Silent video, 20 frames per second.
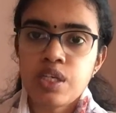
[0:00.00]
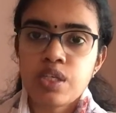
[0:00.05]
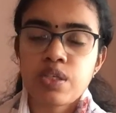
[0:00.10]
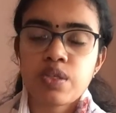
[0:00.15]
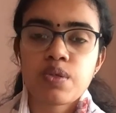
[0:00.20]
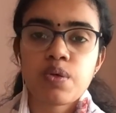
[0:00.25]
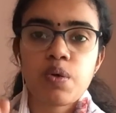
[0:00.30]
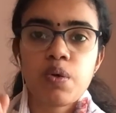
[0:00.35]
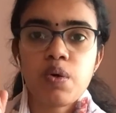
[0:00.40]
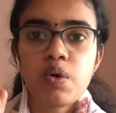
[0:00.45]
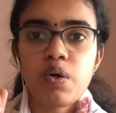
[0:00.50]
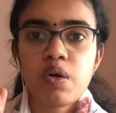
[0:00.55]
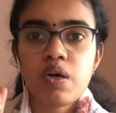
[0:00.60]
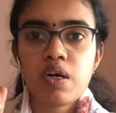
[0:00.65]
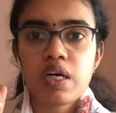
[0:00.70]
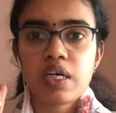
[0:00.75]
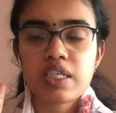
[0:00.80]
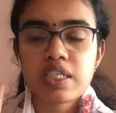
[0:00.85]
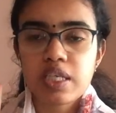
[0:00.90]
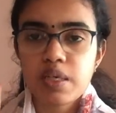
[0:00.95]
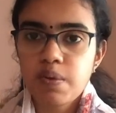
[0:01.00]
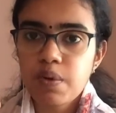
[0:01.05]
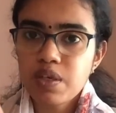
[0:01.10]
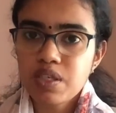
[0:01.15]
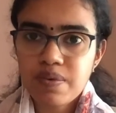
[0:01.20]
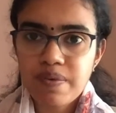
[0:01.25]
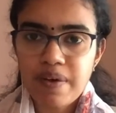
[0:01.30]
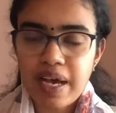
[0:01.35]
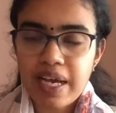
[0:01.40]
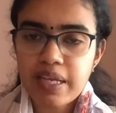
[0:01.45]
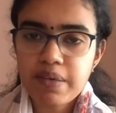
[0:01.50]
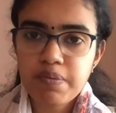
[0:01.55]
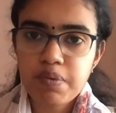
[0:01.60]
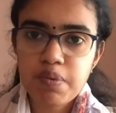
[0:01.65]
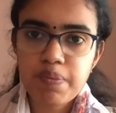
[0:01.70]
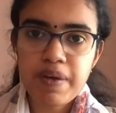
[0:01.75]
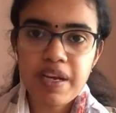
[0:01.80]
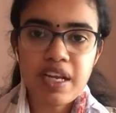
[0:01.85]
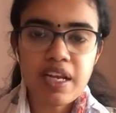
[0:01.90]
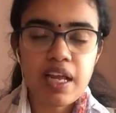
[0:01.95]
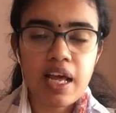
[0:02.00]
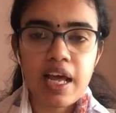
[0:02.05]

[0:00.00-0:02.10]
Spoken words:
so she was a white woman